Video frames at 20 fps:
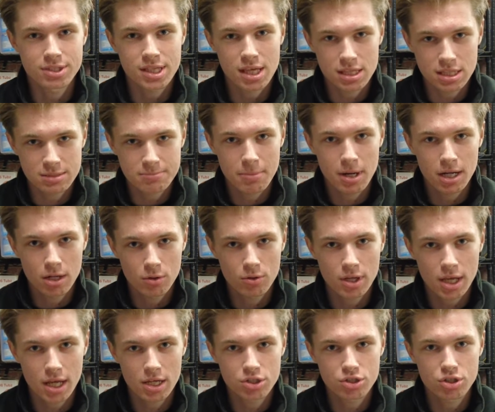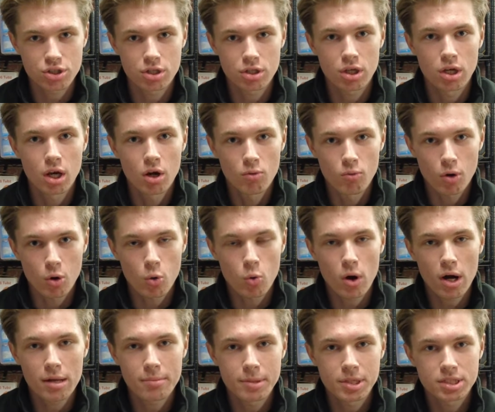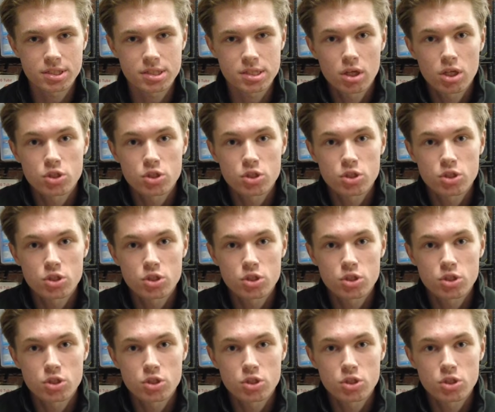That is my location requirements.